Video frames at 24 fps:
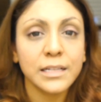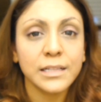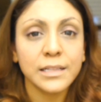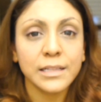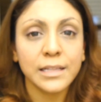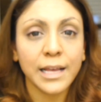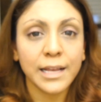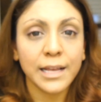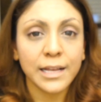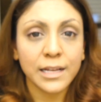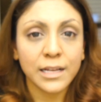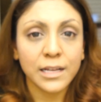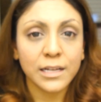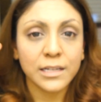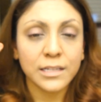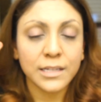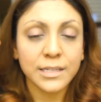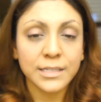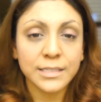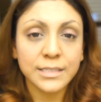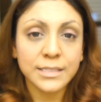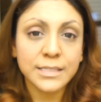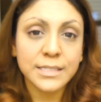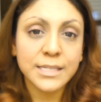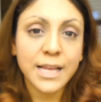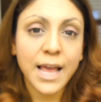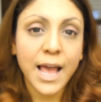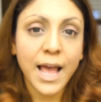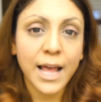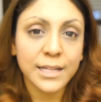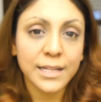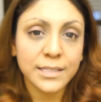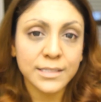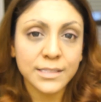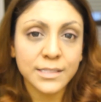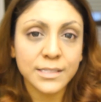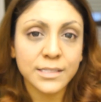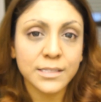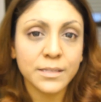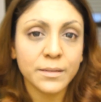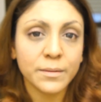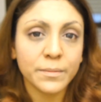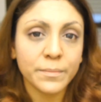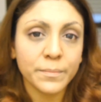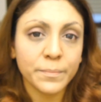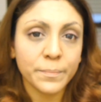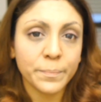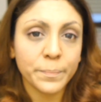like intense
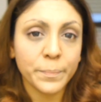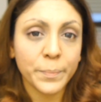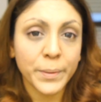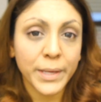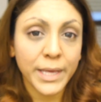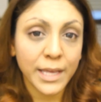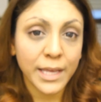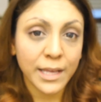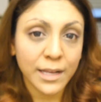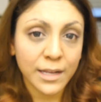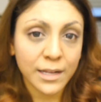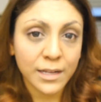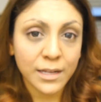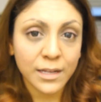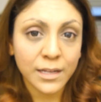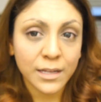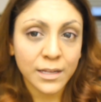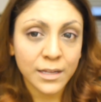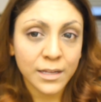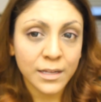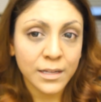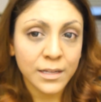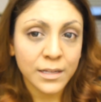pink